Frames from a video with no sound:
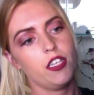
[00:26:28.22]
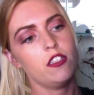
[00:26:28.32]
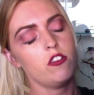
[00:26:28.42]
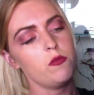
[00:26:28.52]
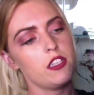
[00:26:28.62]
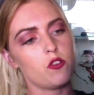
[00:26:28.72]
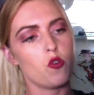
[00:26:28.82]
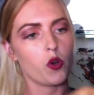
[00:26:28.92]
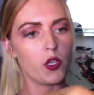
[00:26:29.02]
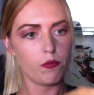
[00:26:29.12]
It's not really this
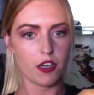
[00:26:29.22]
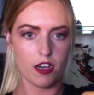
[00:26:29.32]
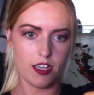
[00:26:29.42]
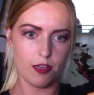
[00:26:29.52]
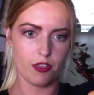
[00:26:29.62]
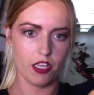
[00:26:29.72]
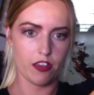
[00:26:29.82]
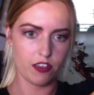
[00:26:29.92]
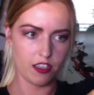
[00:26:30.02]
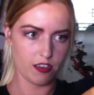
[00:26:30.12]
awkward, but I am a
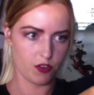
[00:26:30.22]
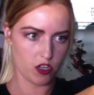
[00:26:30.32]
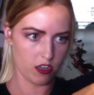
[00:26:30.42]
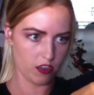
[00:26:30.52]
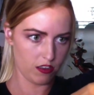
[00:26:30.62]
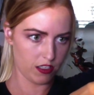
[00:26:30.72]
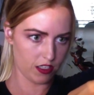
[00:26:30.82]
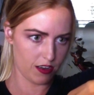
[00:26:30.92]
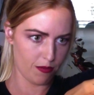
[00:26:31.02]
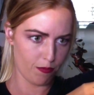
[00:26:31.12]
lefty and I'm trying to do this like